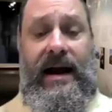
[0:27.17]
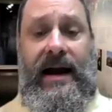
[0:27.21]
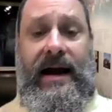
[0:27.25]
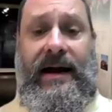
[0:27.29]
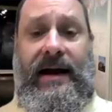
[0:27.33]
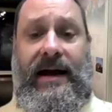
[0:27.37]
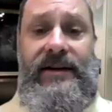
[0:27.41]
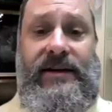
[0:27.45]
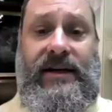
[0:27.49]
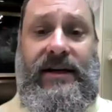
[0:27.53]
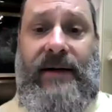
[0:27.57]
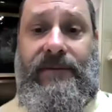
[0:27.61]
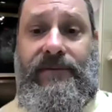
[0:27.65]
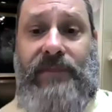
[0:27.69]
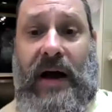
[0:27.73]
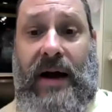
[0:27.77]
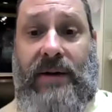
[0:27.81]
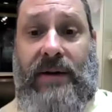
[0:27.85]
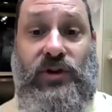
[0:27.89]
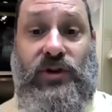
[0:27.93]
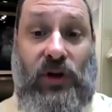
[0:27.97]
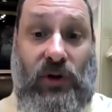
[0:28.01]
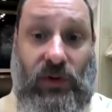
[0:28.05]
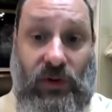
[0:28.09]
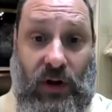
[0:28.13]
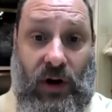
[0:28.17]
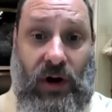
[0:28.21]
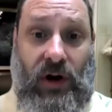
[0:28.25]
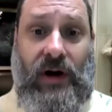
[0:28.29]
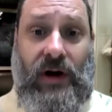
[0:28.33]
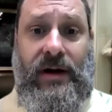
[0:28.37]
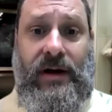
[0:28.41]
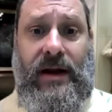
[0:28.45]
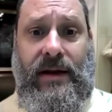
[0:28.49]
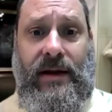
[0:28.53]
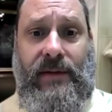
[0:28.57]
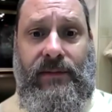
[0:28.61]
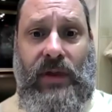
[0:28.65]
And um, I'm Joe
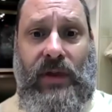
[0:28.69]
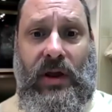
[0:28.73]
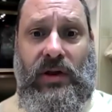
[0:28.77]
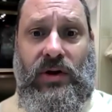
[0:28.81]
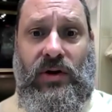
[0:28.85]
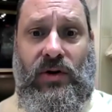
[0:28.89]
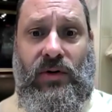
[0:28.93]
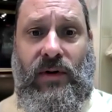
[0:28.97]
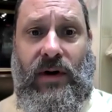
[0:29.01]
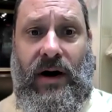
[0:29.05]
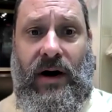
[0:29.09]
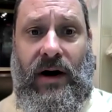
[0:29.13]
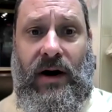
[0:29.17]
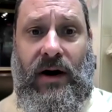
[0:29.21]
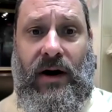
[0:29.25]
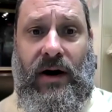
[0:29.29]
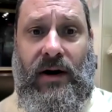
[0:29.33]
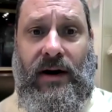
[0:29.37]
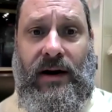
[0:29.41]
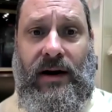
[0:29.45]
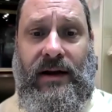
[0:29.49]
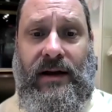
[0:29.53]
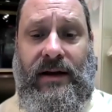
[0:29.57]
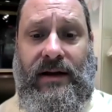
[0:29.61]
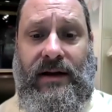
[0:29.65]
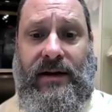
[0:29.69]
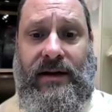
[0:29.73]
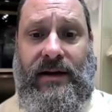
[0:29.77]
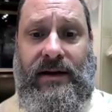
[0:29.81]
Long. You are